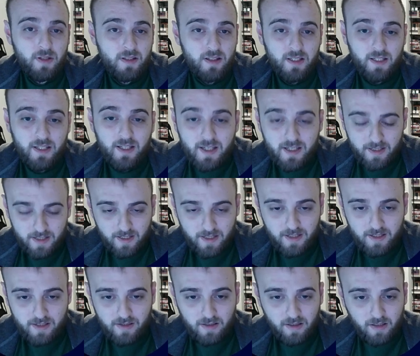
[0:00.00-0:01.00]
League is
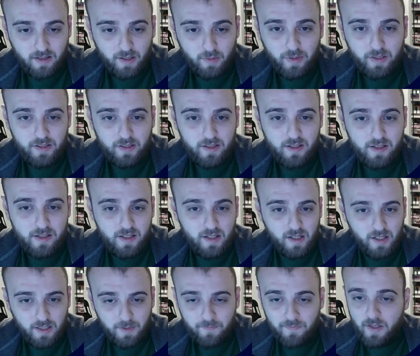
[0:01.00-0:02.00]
his tournament this
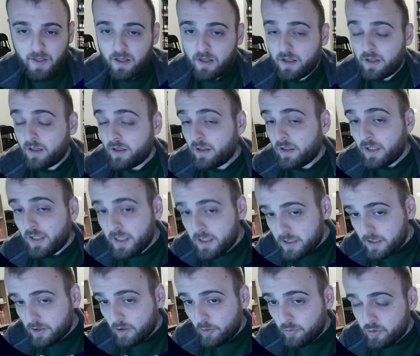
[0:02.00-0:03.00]
year. It's
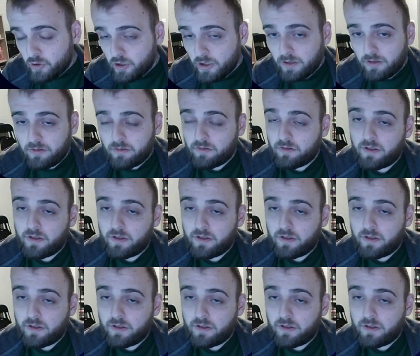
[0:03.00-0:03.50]
an option.